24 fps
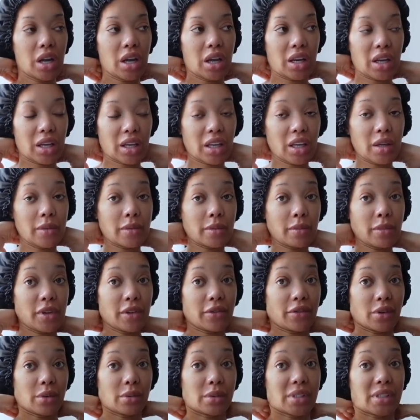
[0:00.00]
and it keeps me
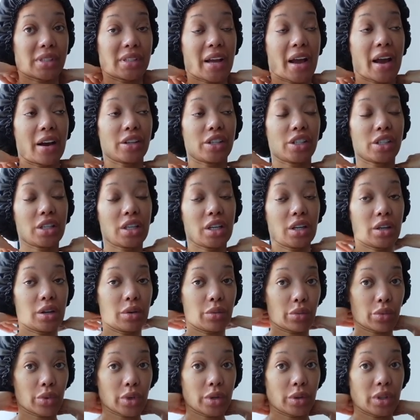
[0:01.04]
from slouching, and it
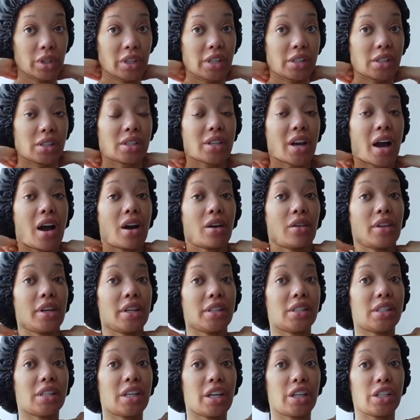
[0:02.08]
releases all the
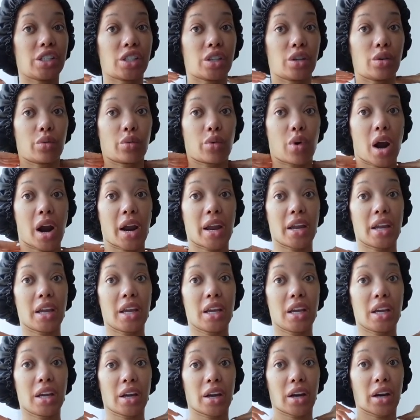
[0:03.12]
tension right
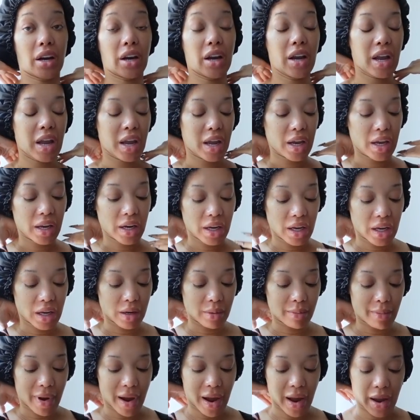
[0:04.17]
here and
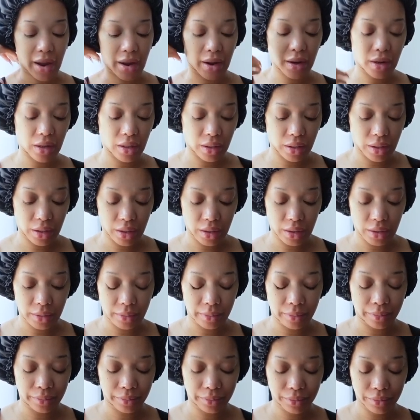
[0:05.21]
in my
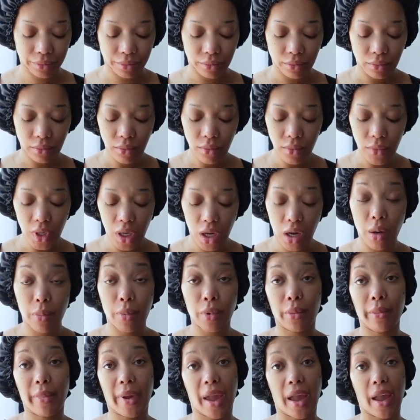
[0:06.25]
um,
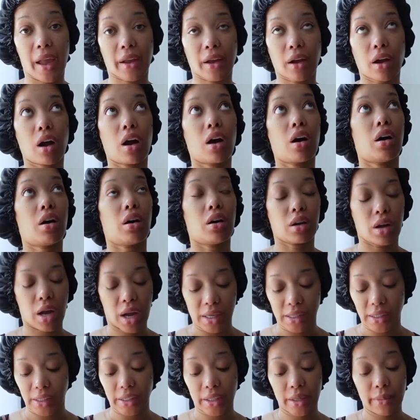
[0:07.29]
upper back. Oh, I
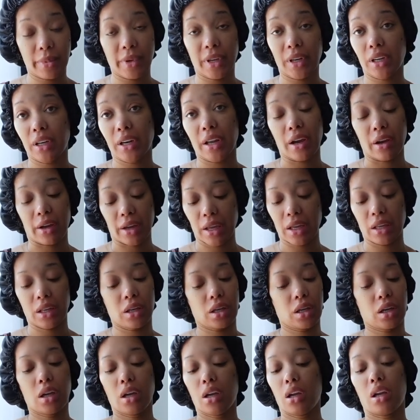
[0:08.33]
sleep in it now. It,
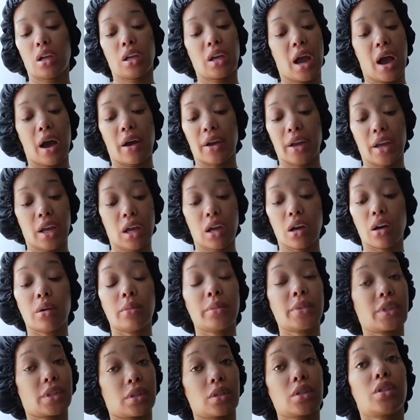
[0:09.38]
y'all, it
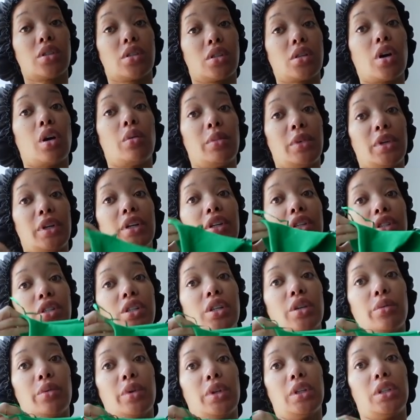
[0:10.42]
helps so much.
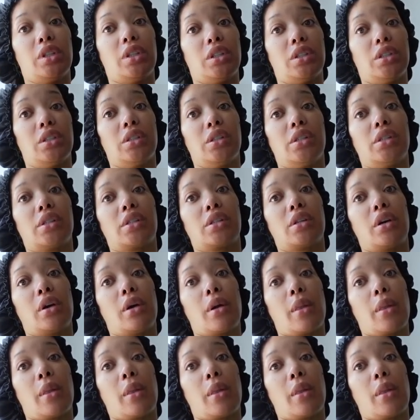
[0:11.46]
It really does.